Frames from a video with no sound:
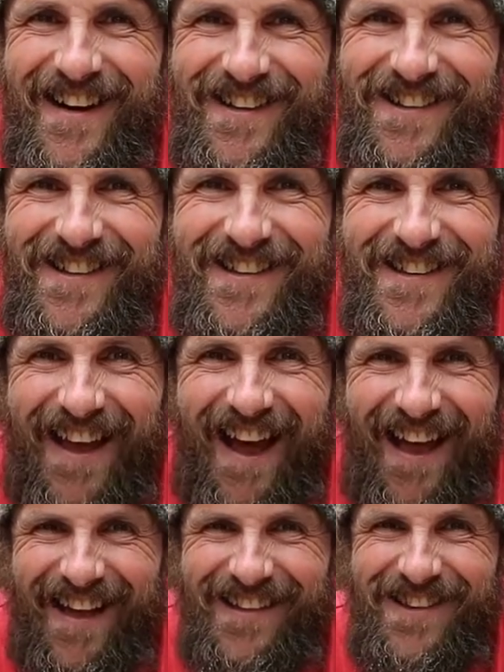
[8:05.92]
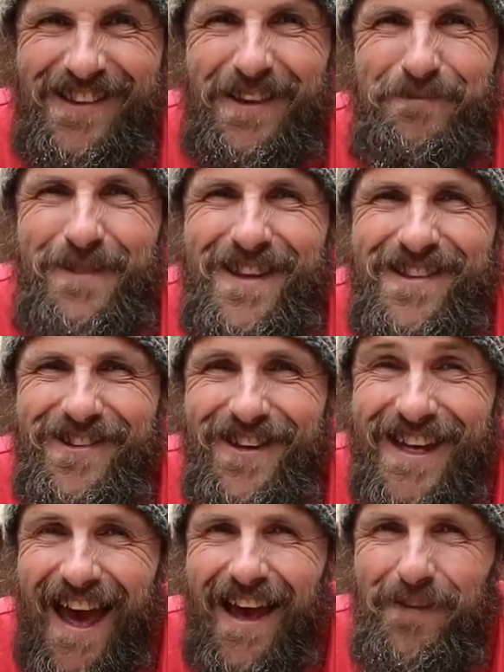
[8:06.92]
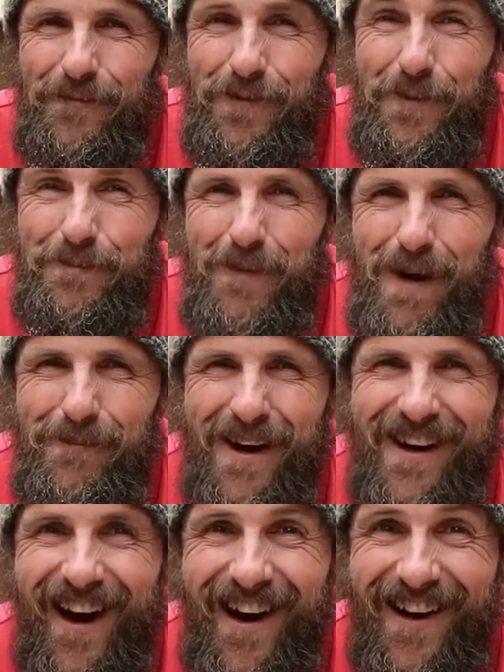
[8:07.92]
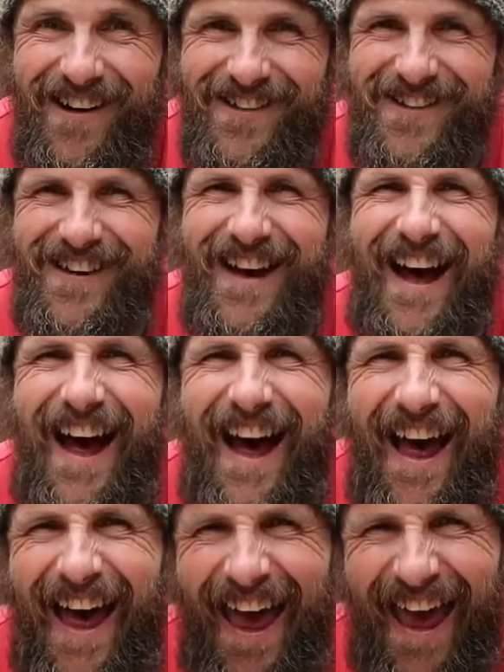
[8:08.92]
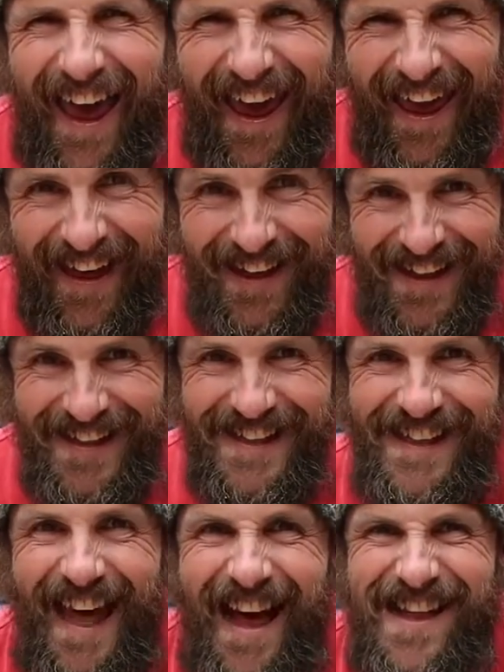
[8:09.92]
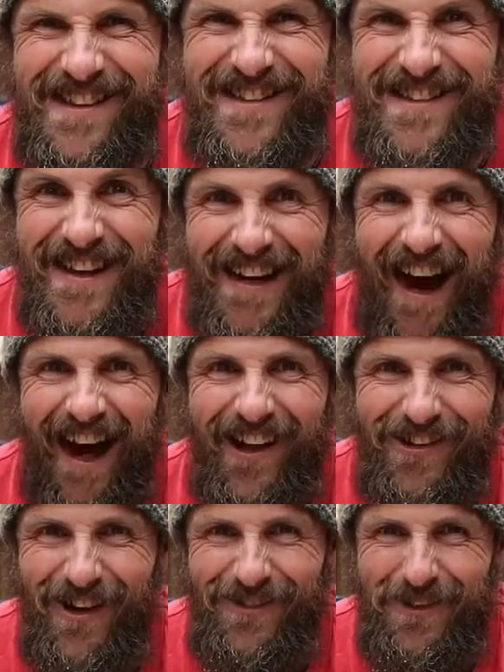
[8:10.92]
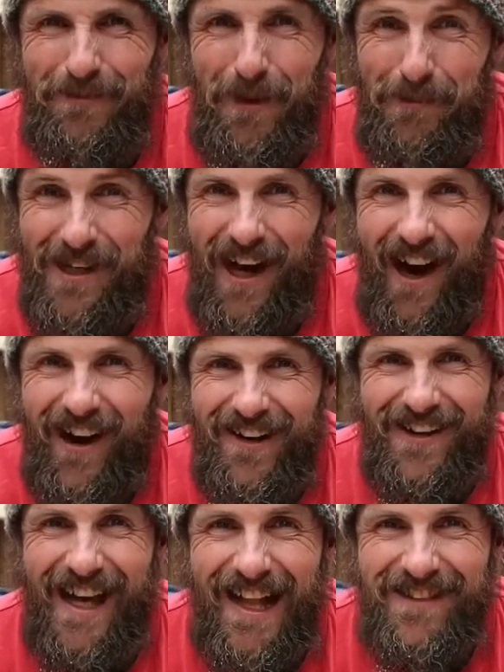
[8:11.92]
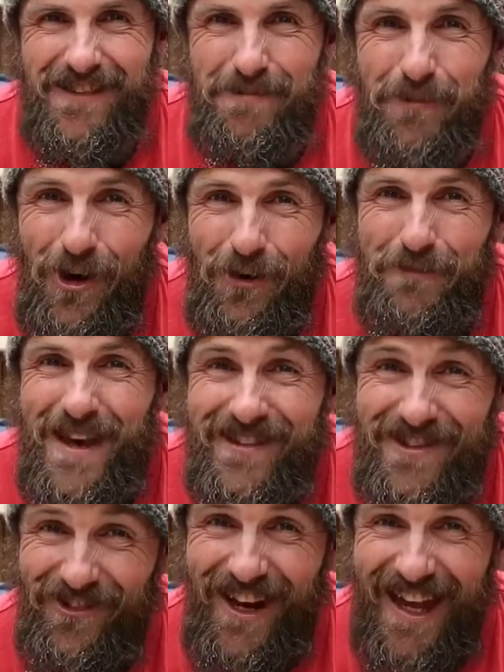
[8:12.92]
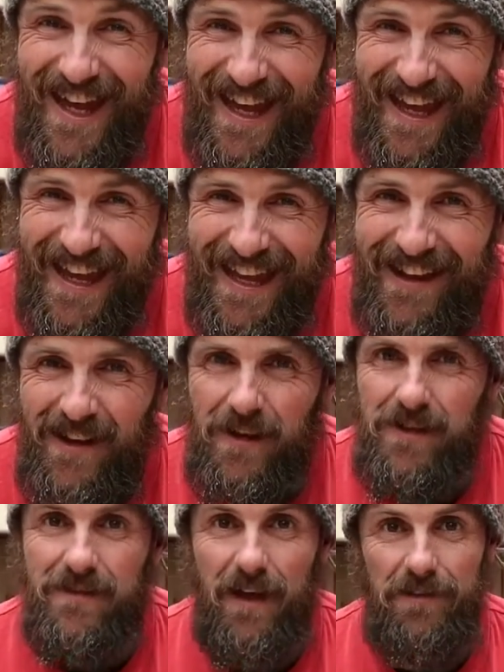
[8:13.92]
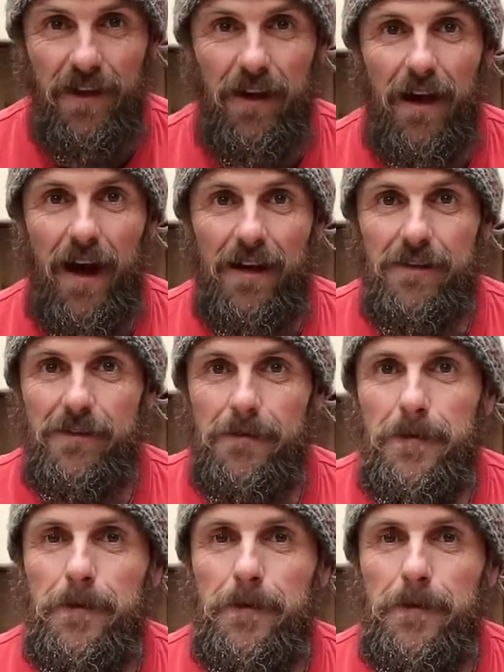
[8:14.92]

She said that the misery came from Mama God. Yes, I'll go to Mama God and get some more misery, said the cat.